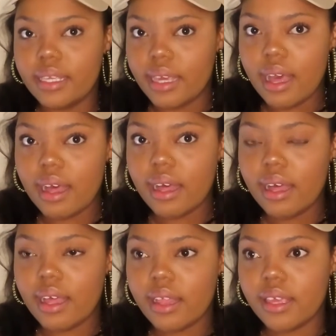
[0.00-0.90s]
Yeah,
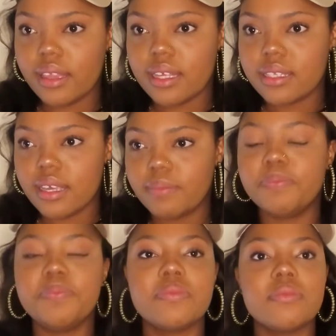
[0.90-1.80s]
I think that's it.
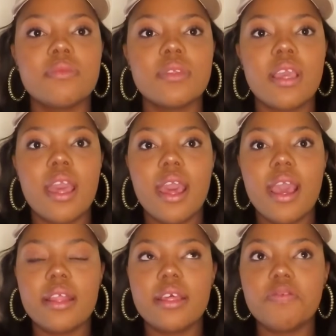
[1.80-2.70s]

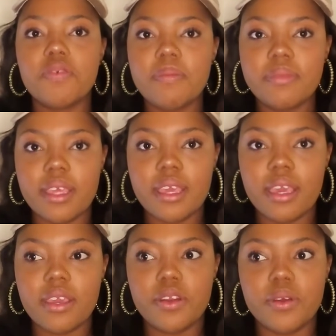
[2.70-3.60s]
And from there,
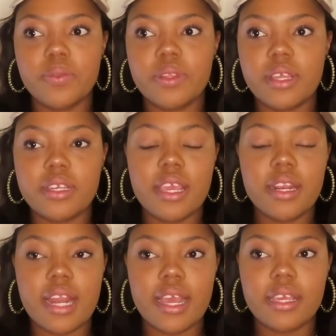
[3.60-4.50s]
you know,
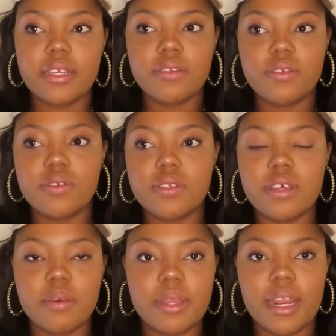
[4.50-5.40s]
they'd like used to
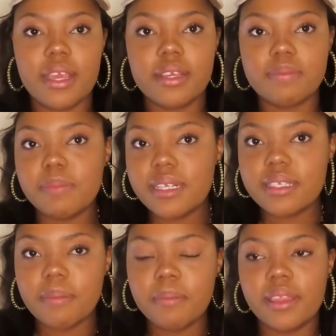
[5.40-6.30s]
tell me like, please
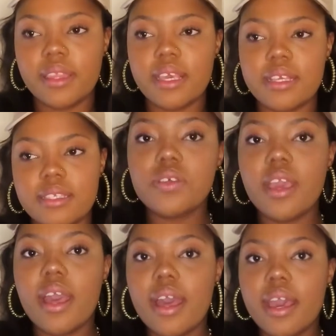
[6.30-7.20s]
submit this. So
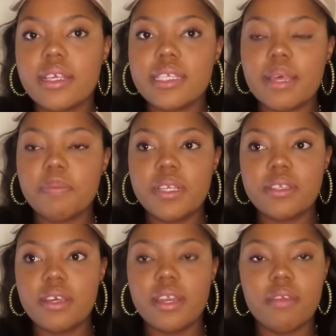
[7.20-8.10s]
yeah, I
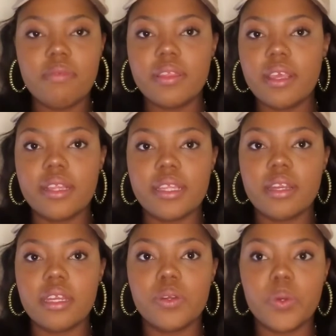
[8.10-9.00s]
submitted everything
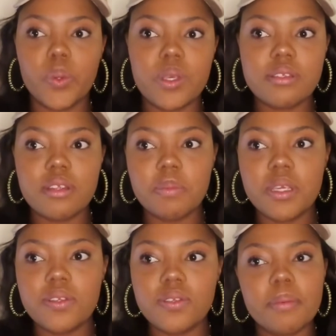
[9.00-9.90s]
that they requested
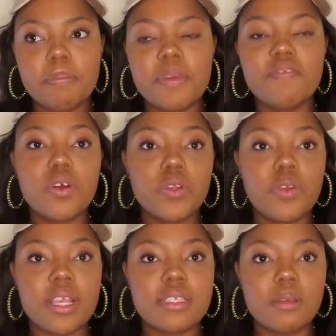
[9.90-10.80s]
me before
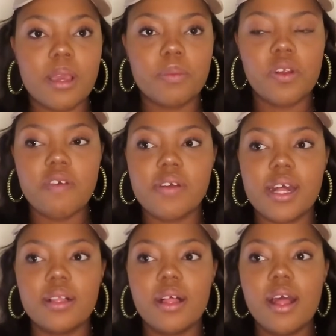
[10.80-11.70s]
creating my
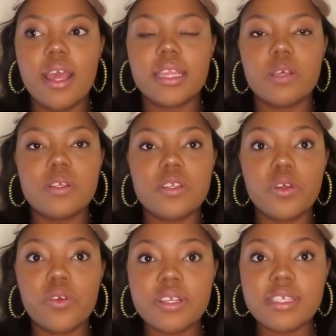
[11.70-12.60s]
profile. There was an
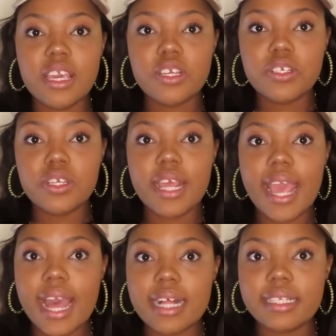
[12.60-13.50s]
orientation
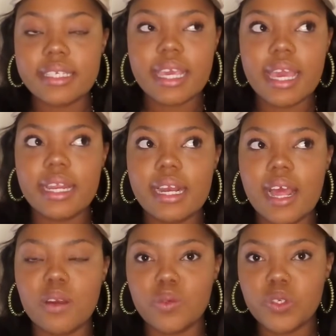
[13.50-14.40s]
held at
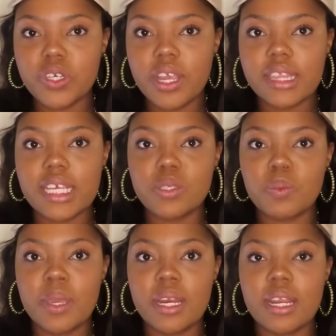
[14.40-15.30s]
Evaluation Shop. That's
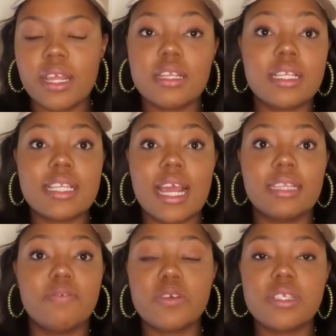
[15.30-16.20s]
when it was like
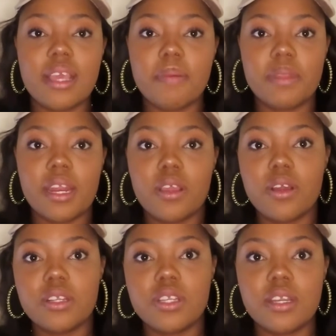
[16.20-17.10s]
the first time that I
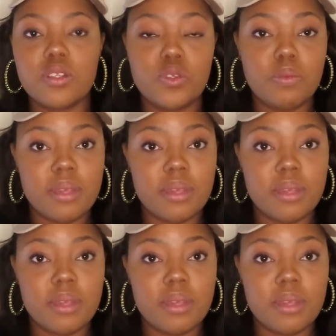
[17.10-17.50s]
got to